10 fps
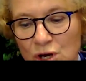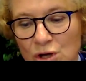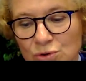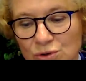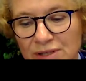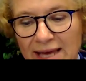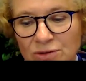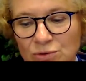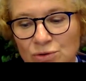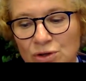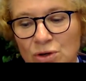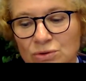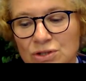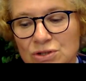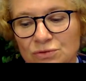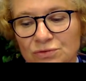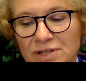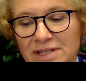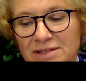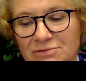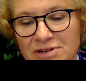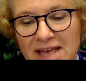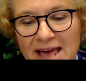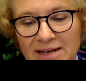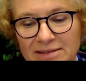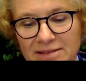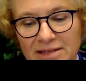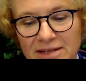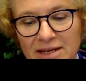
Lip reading: to get to know the Slovenian reality,